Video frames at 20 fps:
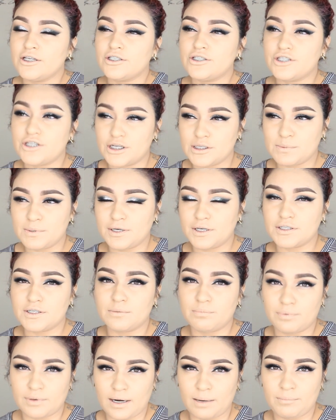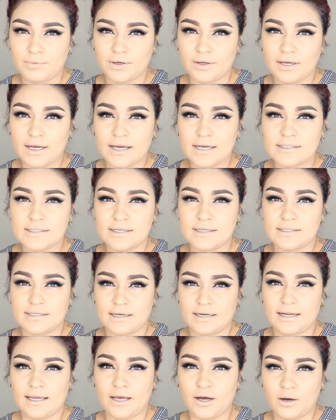Just because a primer, you guys, is
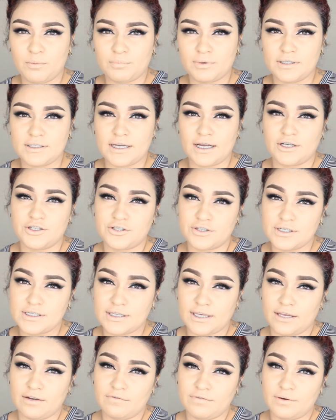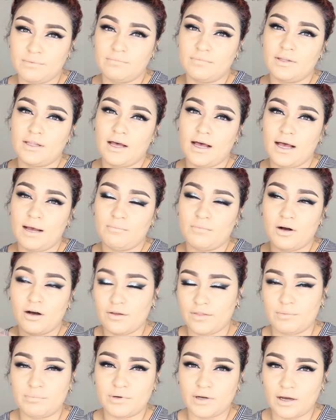going to help protect your skin from
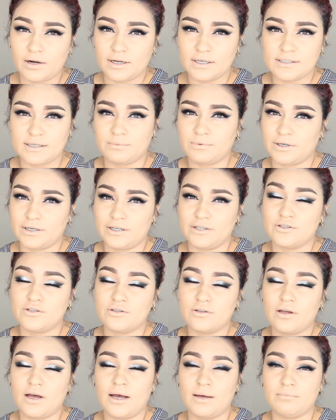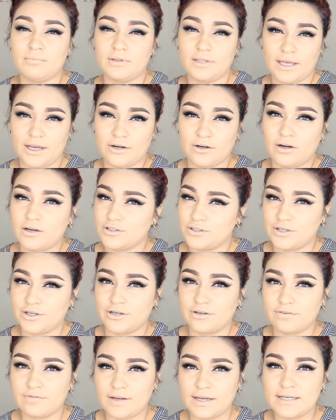all the products that we're going to layer onto
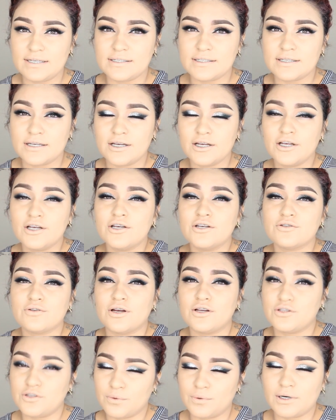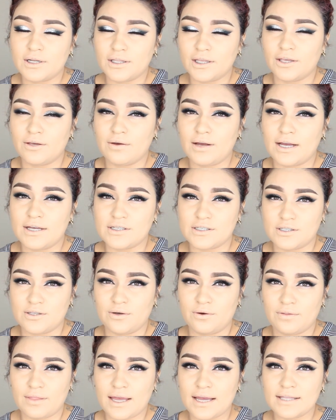your face. So I do want to let you guys
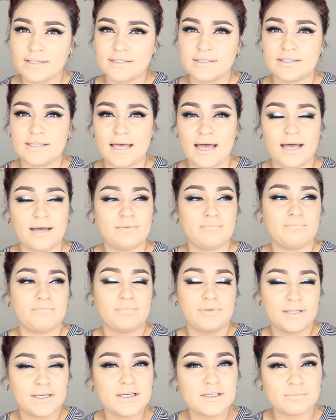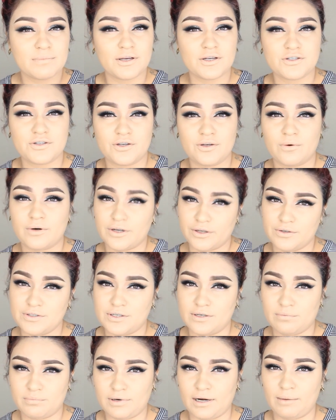know that please make sure you are
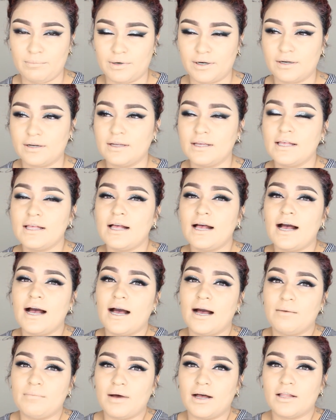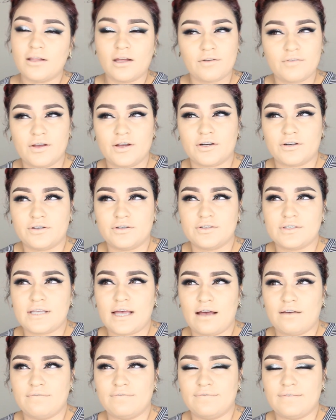using a primer. A lot of you girls
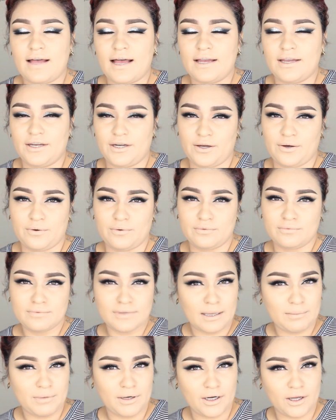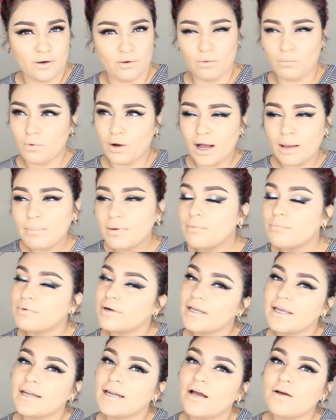have, you know, let me know, well, I've been
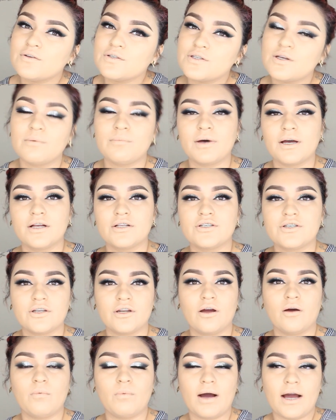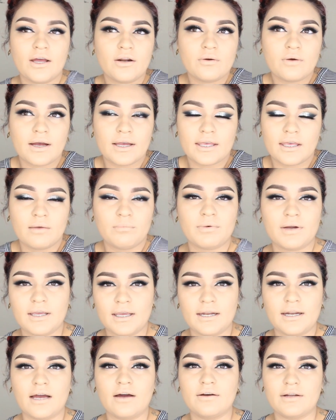breaking out so much, you know, why do I keep
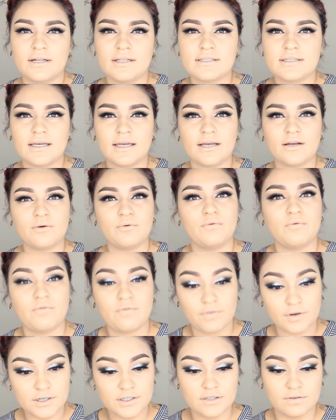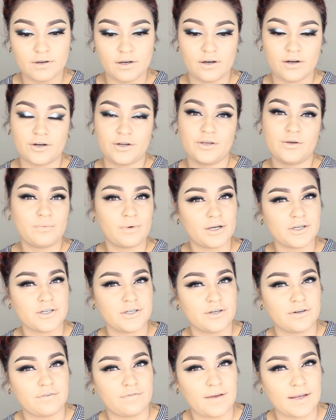breaking out? And it's like, first of all, are you
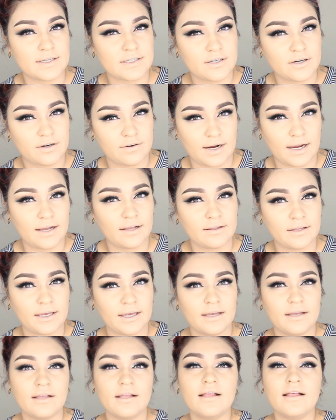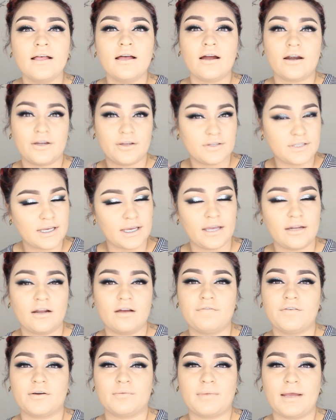washing your face correctly? Are you taking
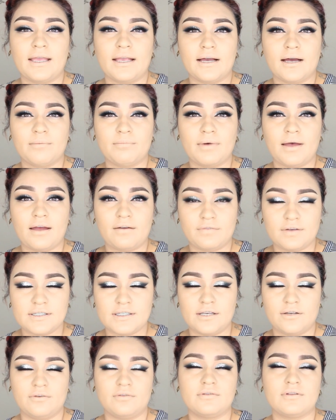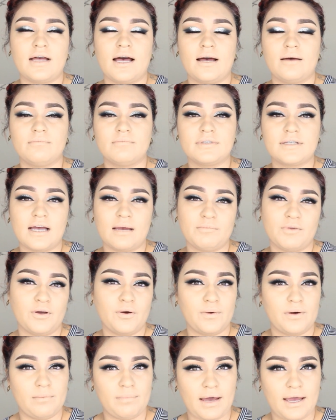off your makeup every single time you
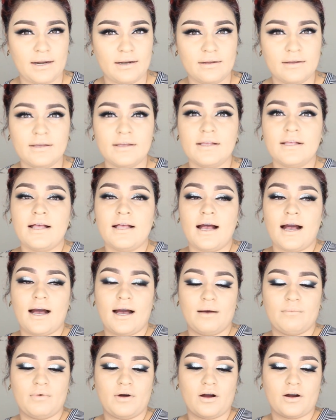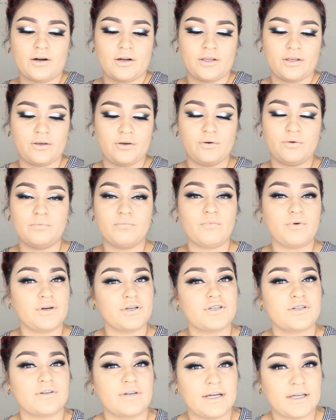go to bed? Are you
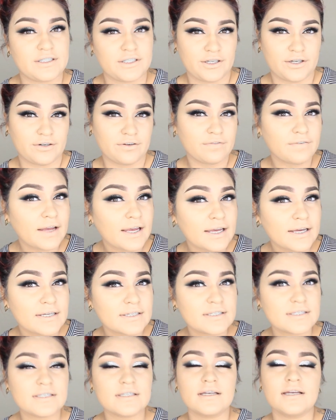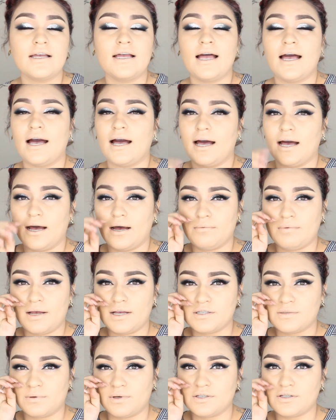moisturizing your face?
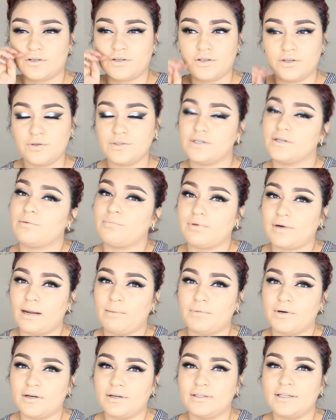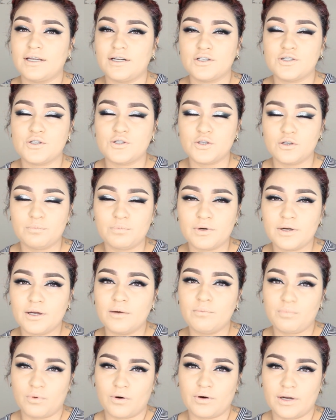As well as are you using a primer? That is super
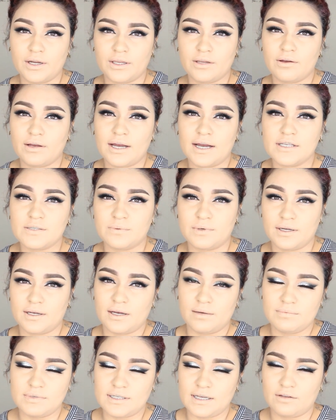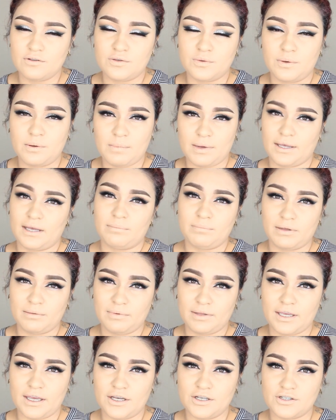important, you guys, when it comes down to a makeup
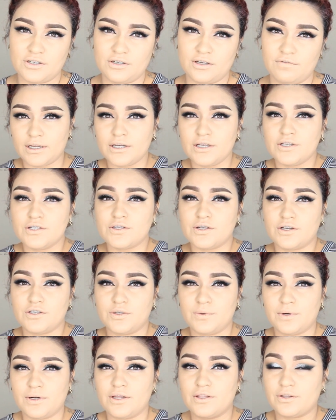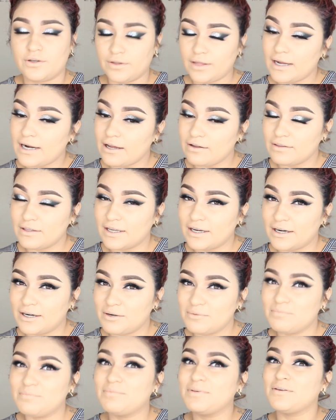application. So I do want to throw that out
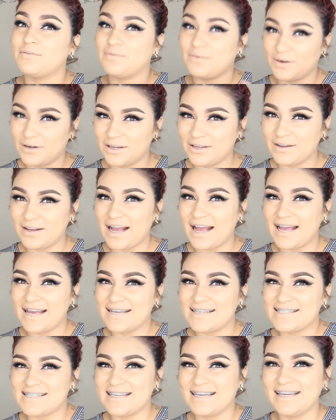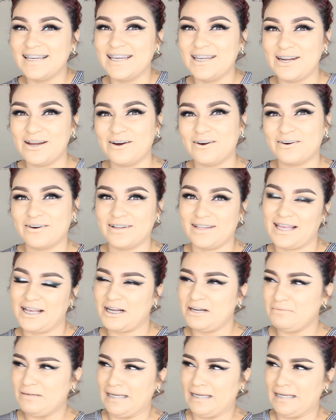there before you guys, you know, are like, oh